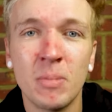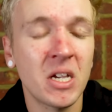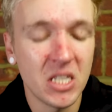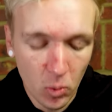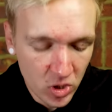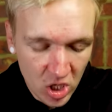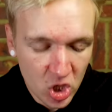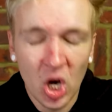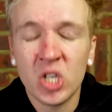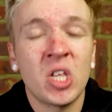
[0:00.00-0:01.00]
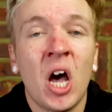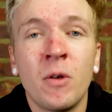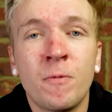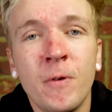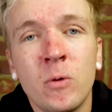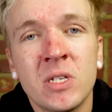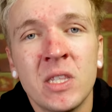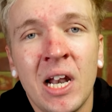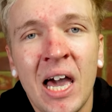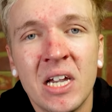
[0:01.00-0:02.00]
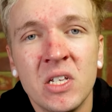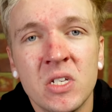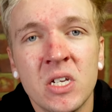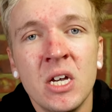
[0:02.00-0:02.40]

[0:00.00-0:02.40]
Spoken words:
because there wasn't a chance to unfilter the lanes.